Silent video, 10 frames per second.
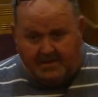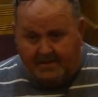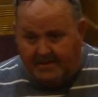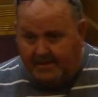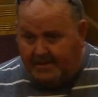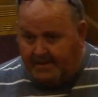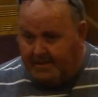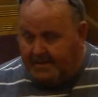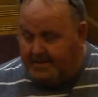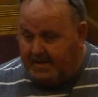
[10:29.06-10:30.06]

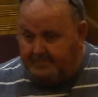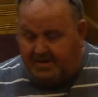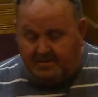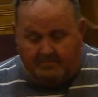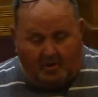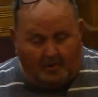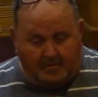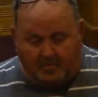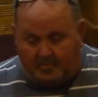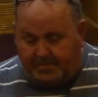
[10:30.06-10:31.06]
Uh, he beat
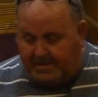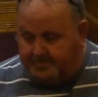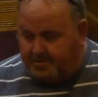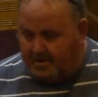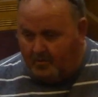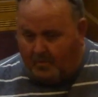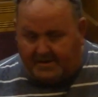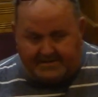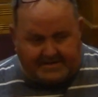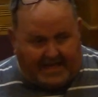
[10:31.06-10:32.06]
multiple people at
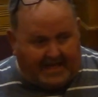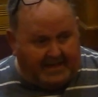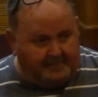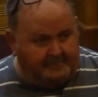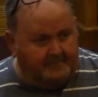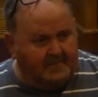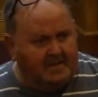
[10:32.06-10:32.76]
one time.